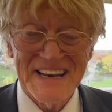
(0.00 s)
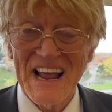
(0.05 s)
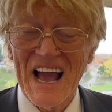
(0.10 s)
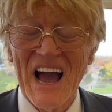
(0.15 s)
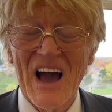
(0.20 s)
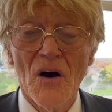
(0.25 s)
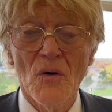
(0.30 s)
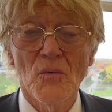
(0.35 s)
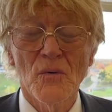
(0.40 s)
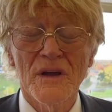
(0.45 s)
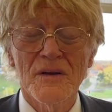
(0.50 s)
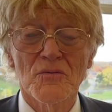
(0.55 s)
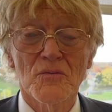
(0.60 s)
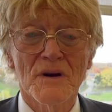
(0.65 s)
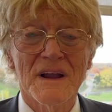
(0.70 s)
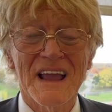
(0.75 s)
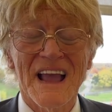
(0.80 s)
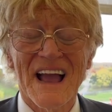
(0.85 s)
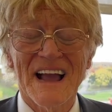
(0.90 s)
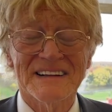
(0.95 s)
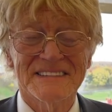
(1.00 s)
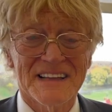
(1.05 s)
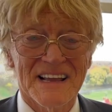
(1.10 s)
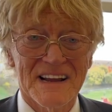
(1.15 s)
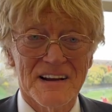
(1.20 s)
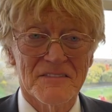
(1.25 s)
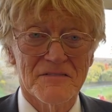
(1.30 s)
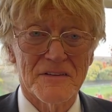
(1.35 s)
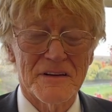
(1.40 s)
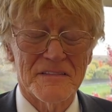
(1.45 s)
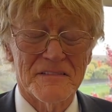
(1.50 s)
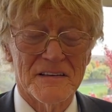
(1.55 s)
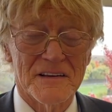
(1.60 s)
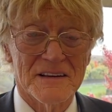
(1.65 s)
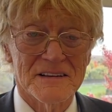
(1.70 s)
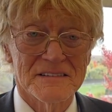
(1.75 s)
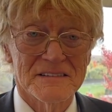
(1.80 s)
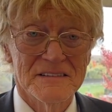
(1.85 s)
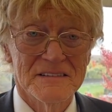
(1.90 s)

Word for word: how we react to everything.